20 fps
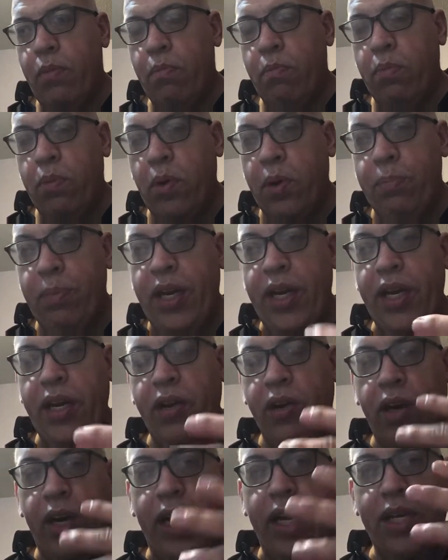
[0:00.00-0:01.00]
permitting
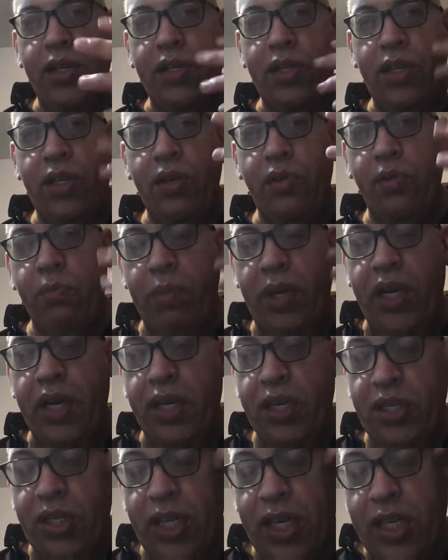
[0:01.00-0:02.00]
your eyes to be
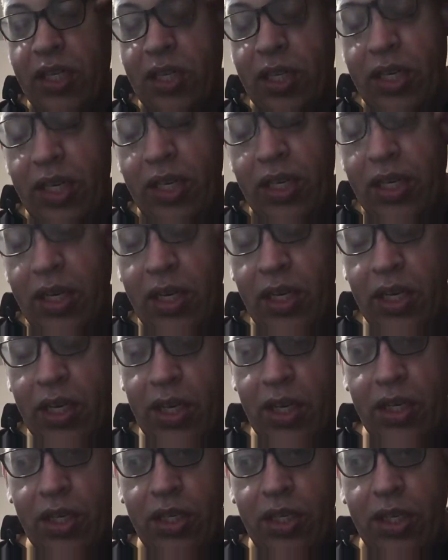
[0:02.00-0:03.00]
adjusted
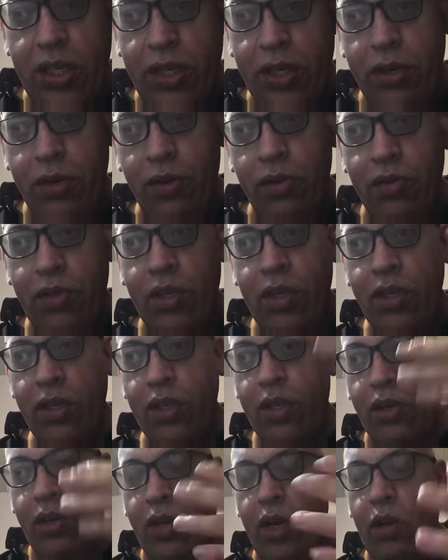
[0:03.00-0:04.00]
to the
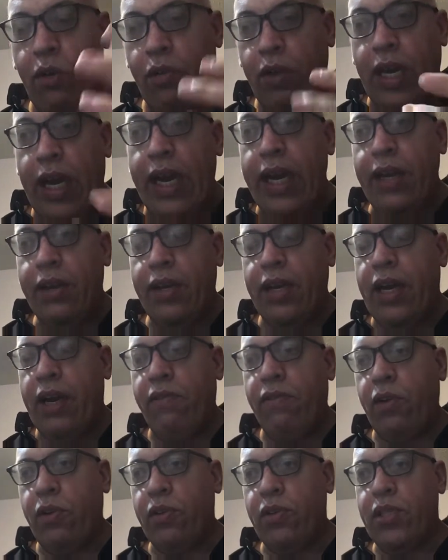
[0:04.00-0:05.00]
low light
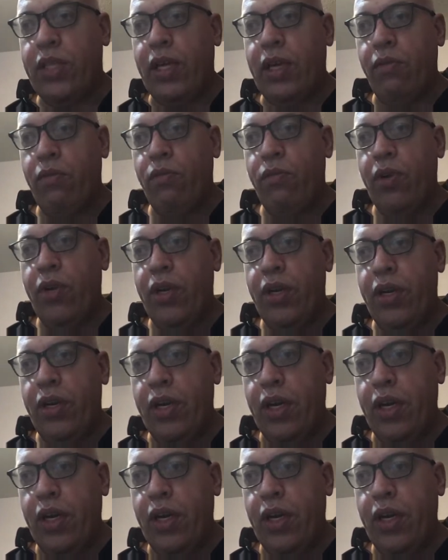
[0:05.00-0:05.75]
levels that would,